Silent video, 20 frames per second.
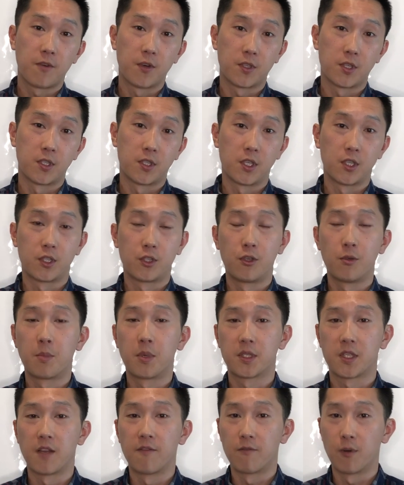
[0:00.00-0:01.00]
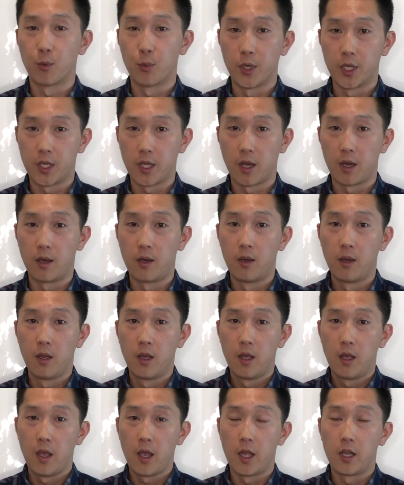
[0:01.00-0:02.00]
versus just 2% for retail.
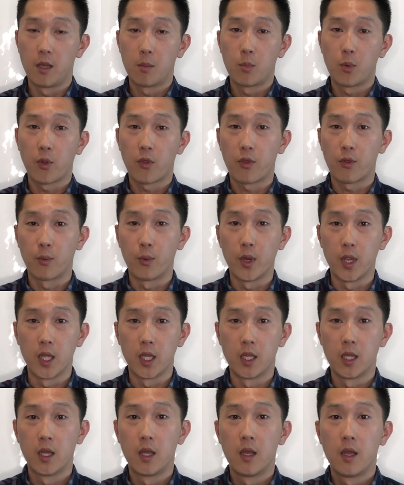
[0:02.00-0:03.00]
And number 3,